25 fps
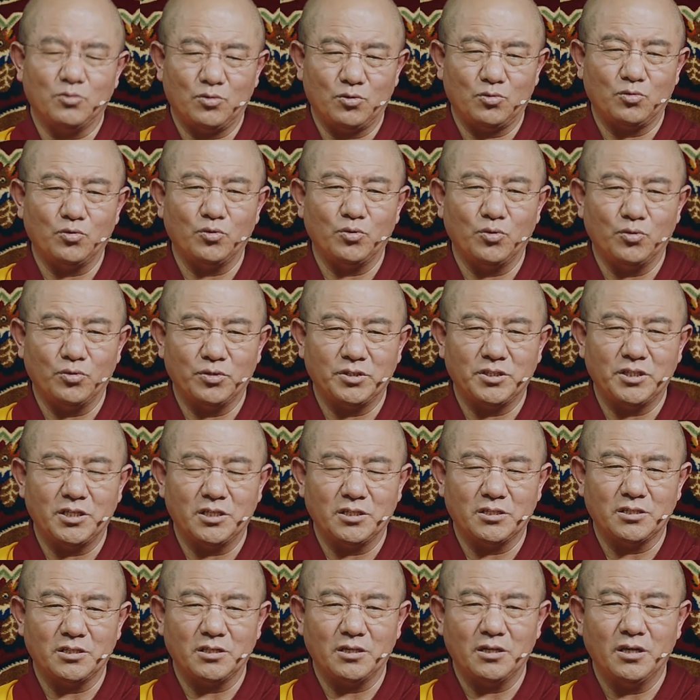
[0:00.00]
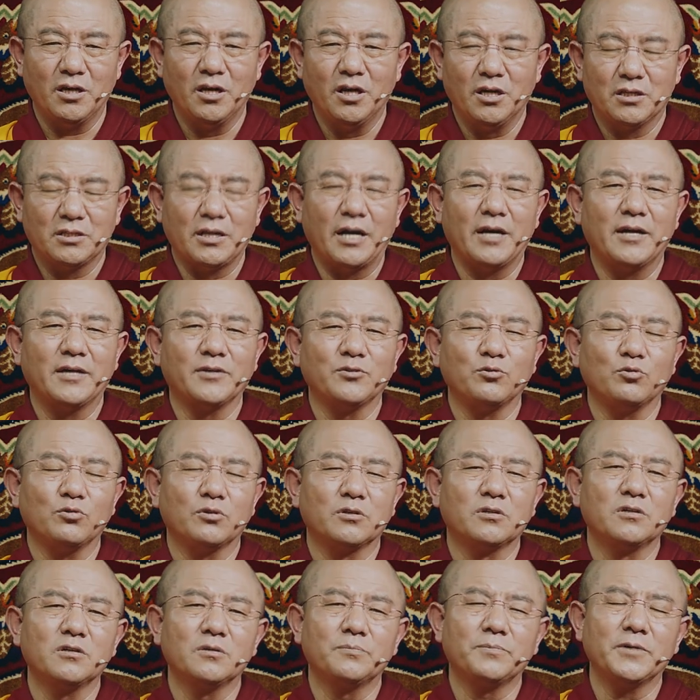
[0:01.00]
by all schools.
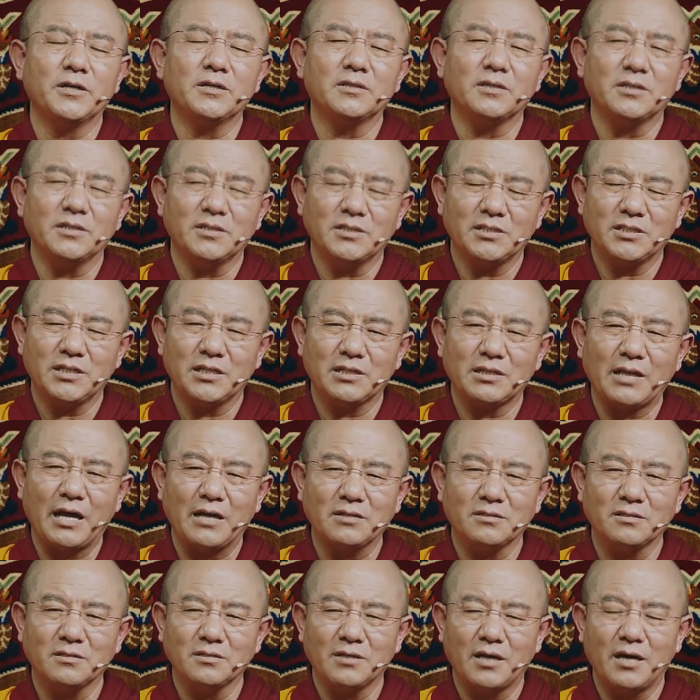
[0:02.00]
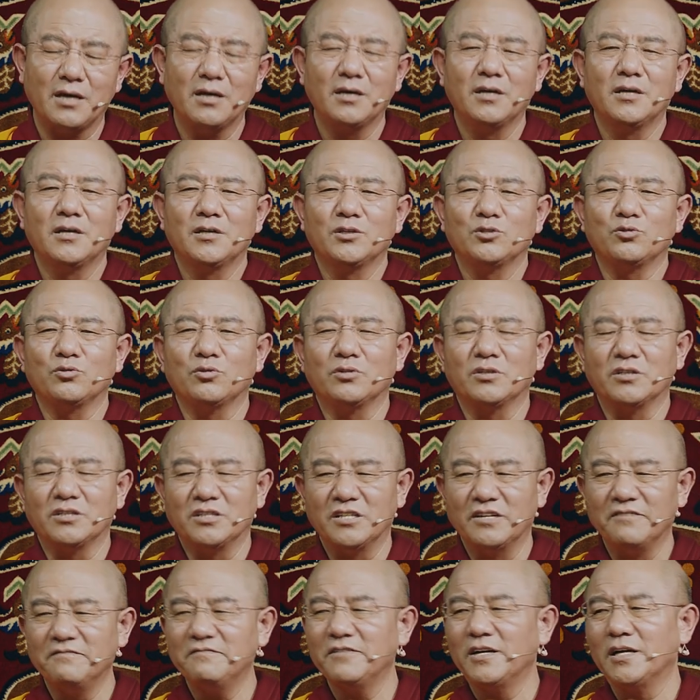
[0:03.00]
And there are many different
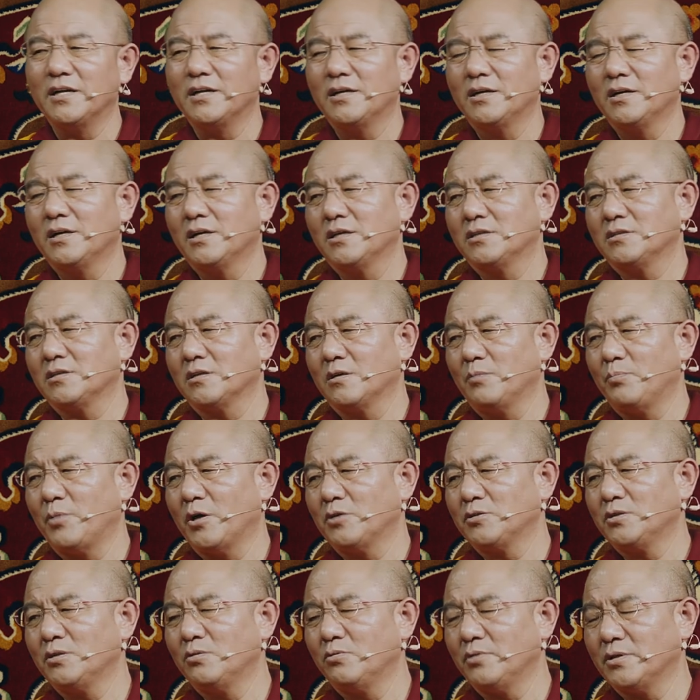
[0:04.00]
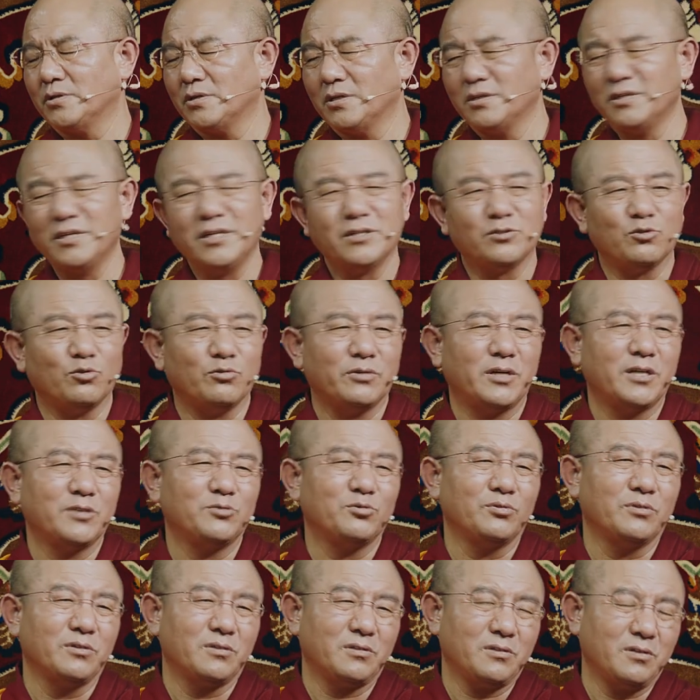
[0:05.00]
commentaries on it.
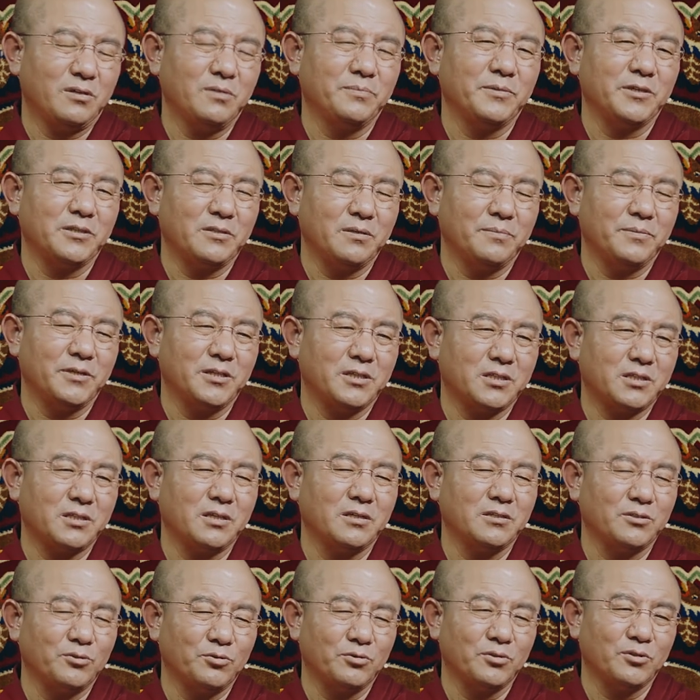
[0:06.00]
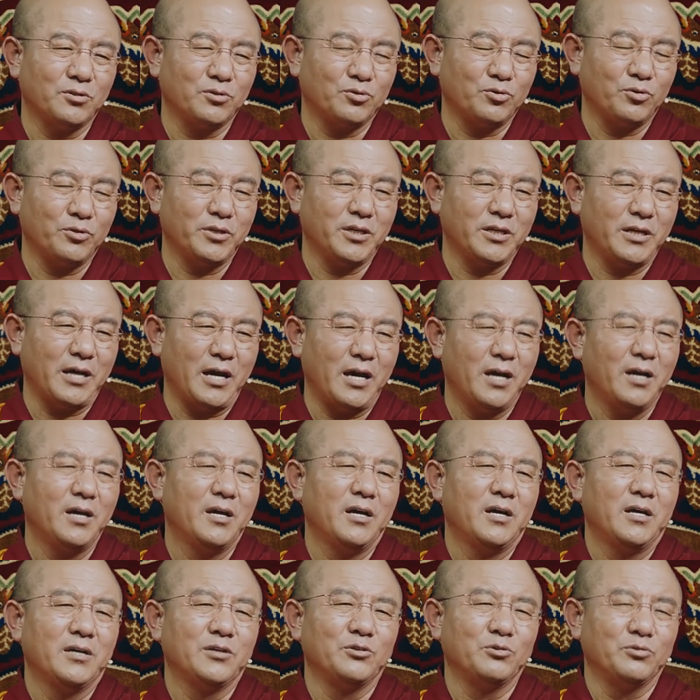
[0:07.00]
Also, many masters
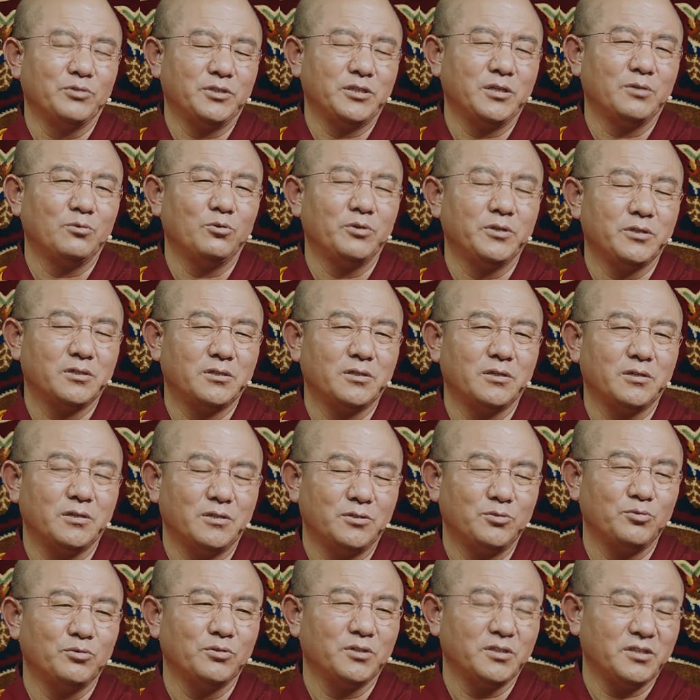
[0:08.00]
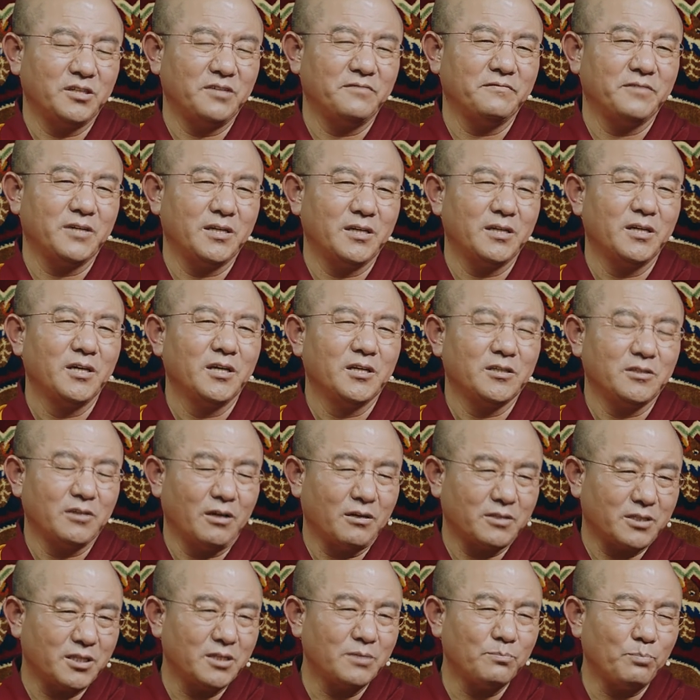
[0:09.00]
consider that uh, this text has
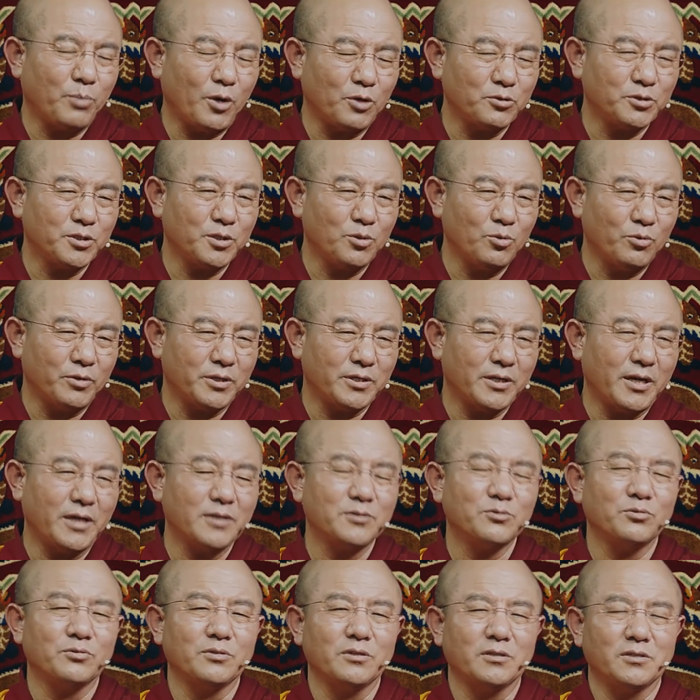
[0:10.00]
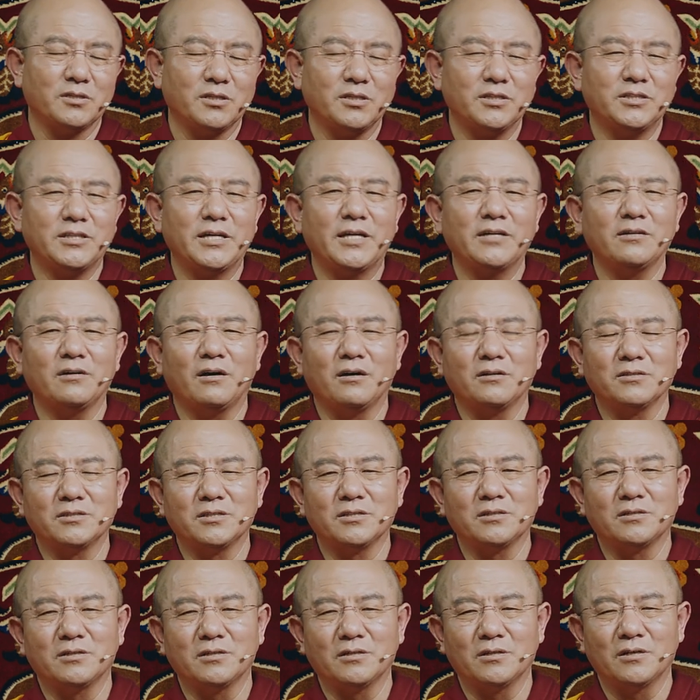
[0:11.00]
such great, profound
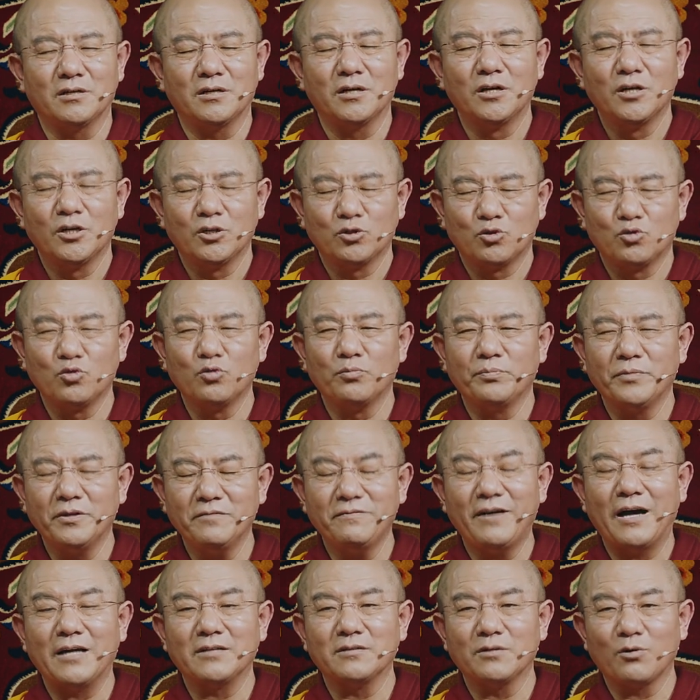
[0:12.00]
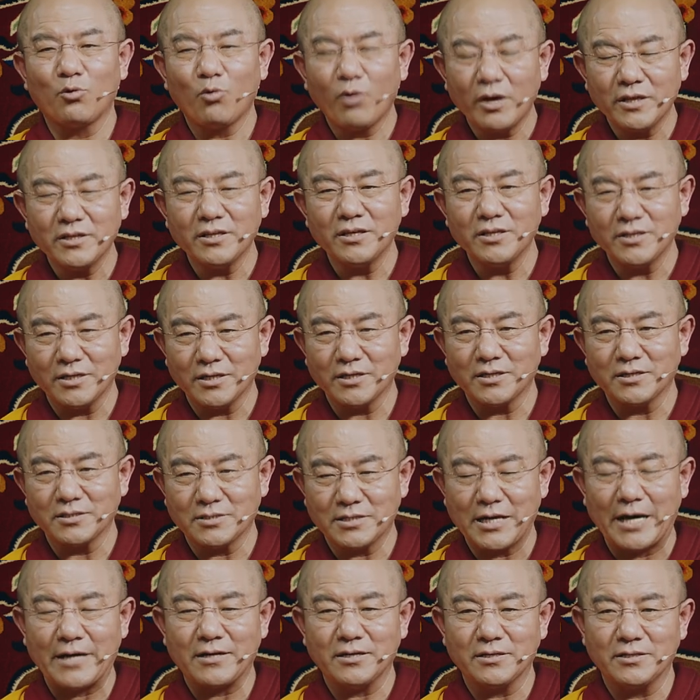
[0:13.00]
meanings
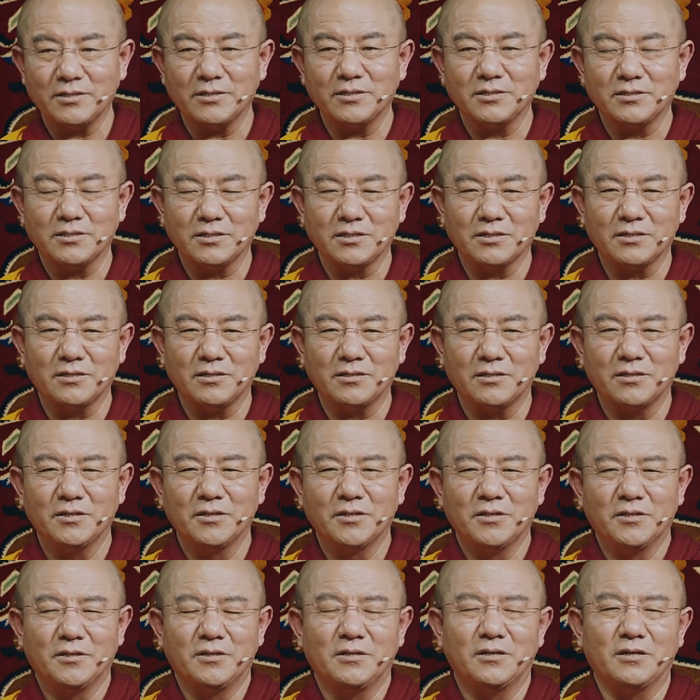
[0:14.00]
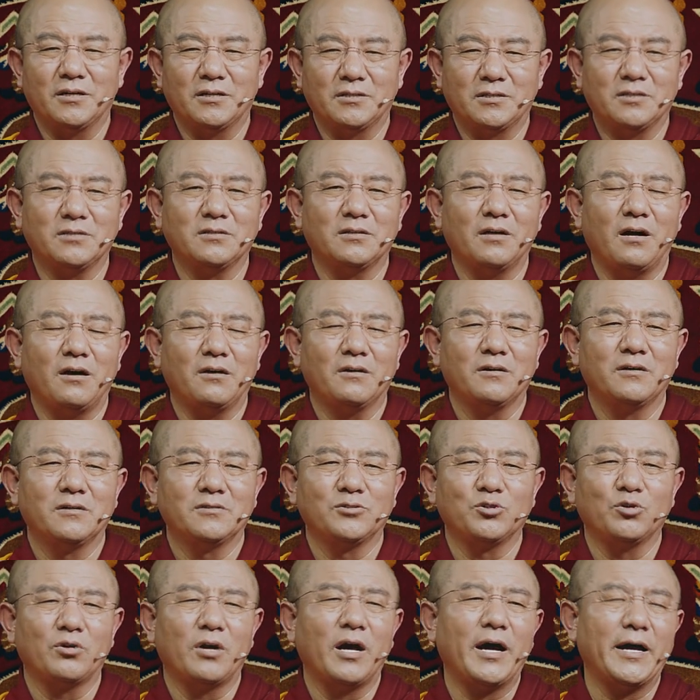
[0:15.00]
within. And uh,
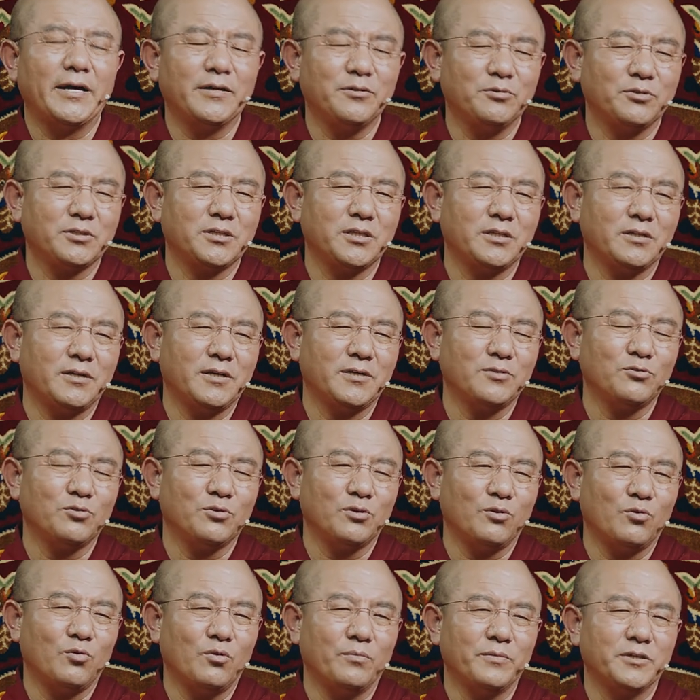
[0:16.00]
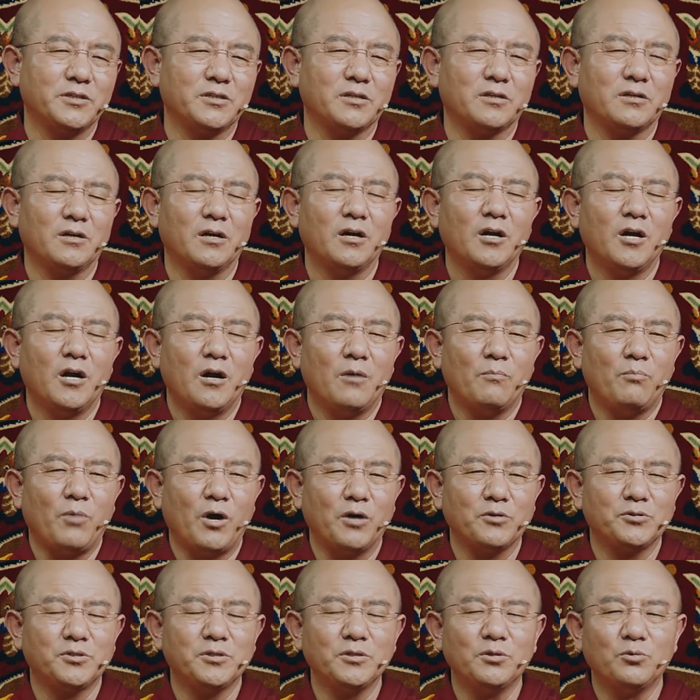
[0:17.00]
uh, in order to hearing
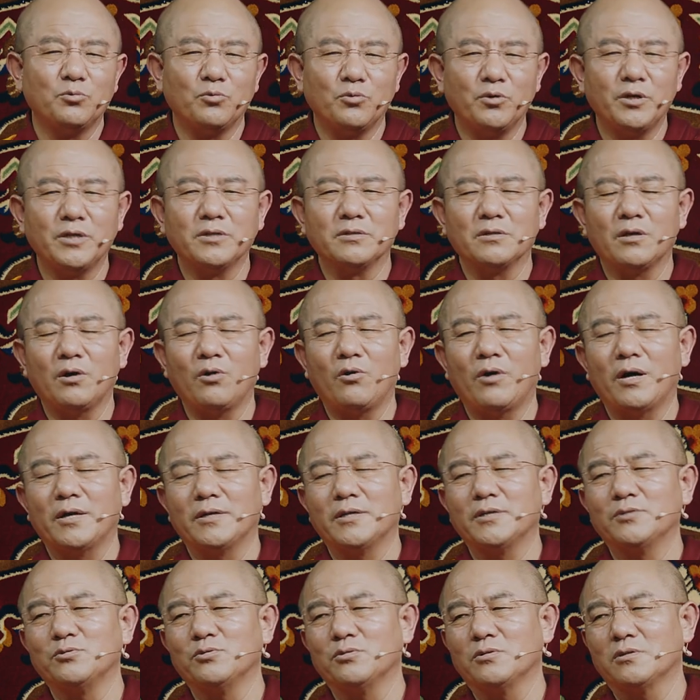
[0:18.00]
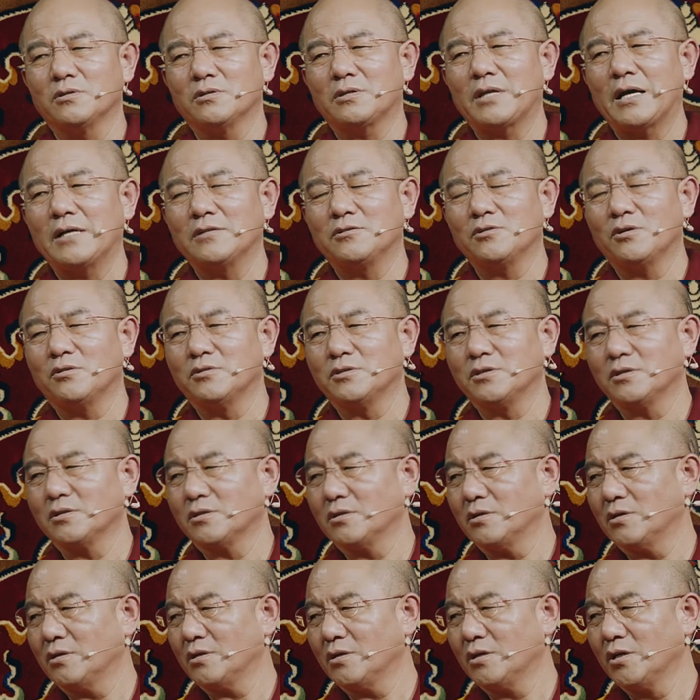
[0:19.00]
to hear this teaching, you have to have
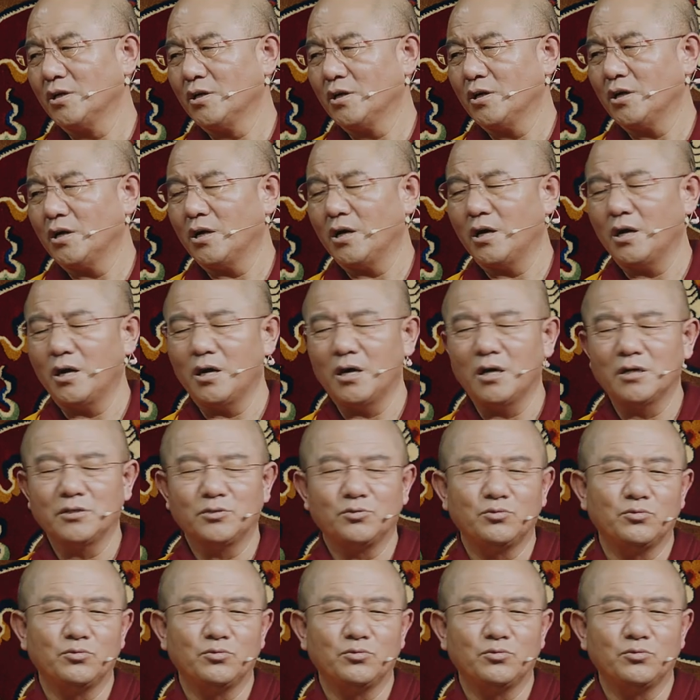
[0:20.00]
uh, empowerment